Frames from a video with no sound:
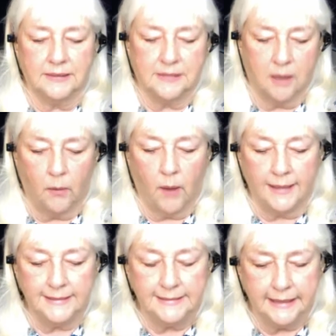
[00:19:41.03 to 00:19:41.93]
So
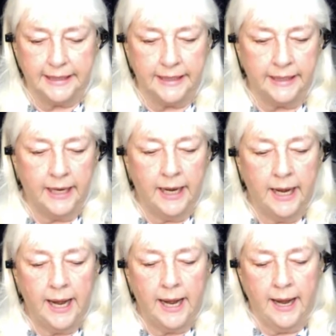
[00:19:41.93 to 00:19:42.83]
I did.
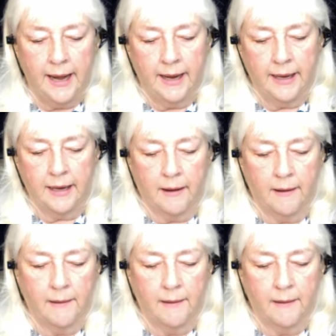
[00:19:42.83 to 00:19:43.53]
And,